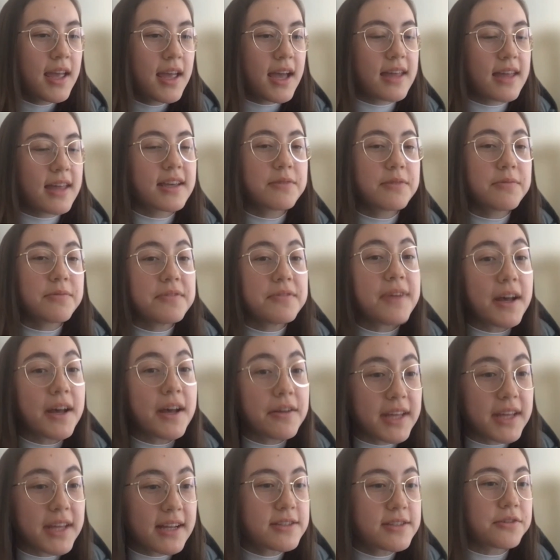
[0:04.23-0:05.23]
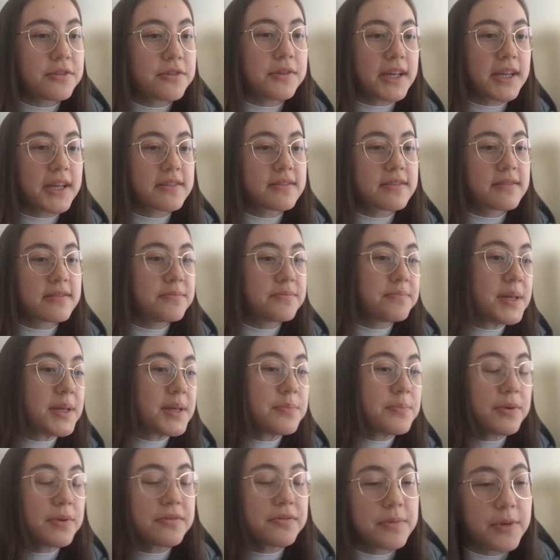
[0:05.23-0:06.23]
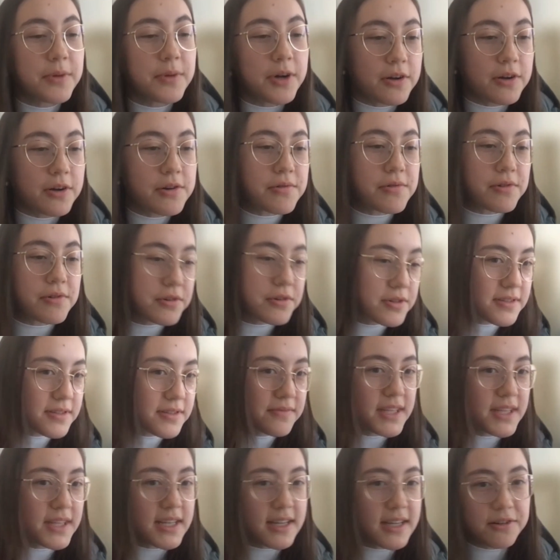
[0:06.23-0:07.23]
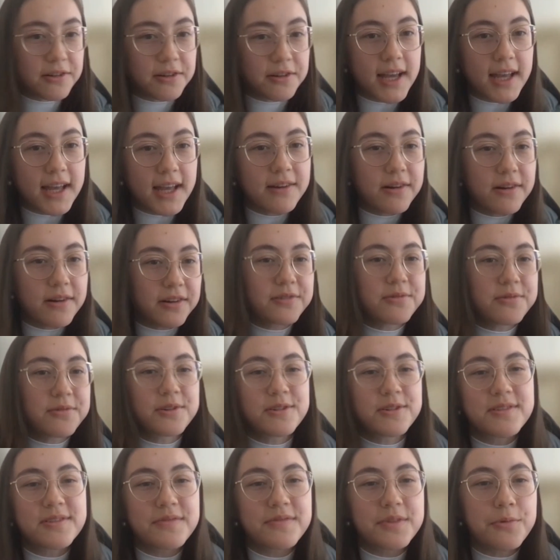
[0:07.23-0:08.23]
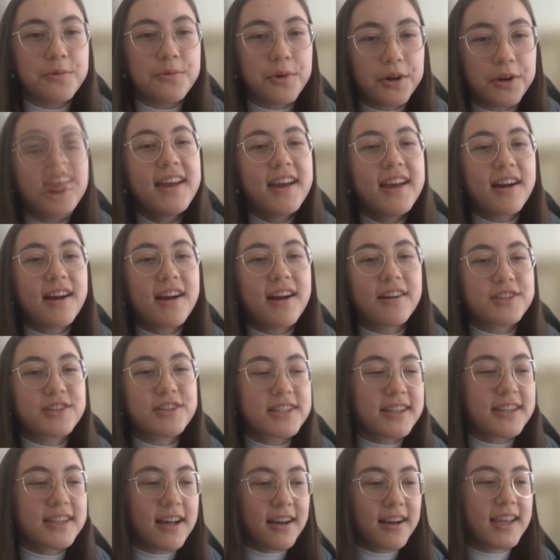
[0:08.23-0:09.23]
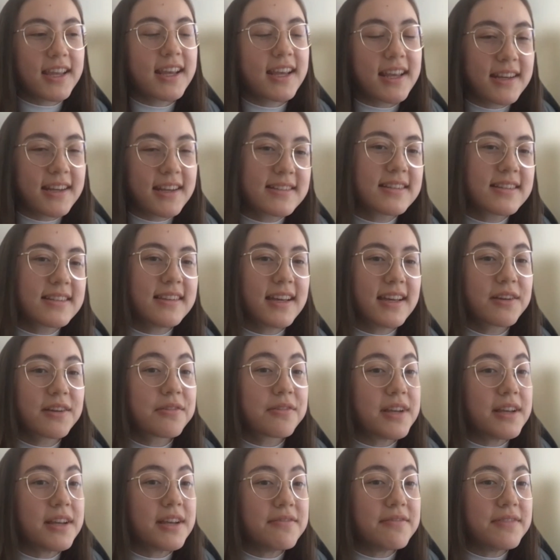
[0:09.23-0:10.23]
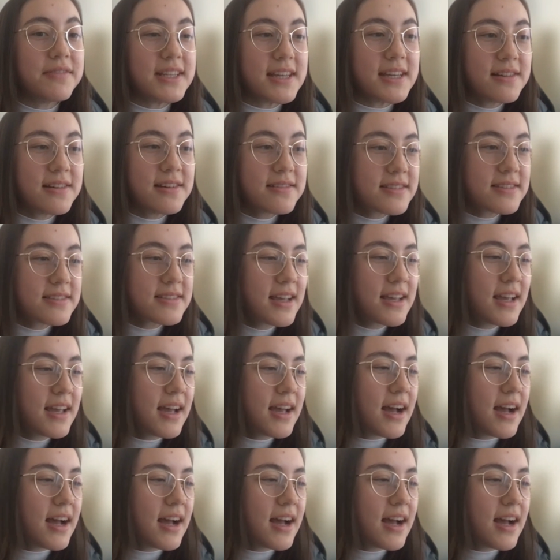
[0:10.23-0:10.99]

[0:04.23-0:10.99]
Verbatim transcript: I think we found that too, like people from all corners of the internet, all corners of the world are just logging in to like create videos.